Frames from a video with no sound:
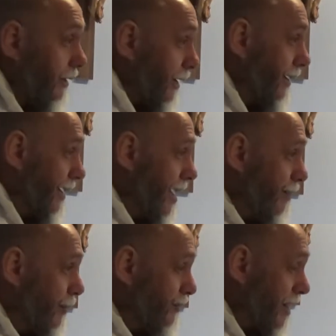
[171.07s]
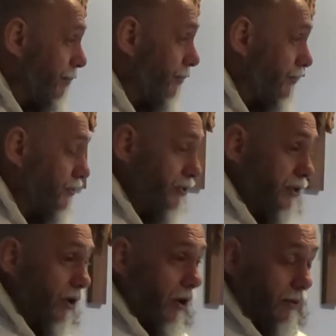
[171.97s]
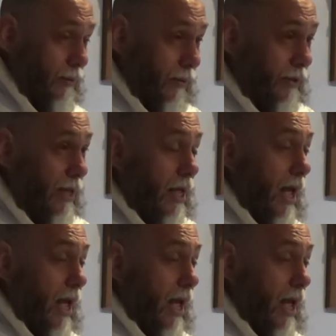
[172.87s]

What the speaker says: And was able to see our Lord,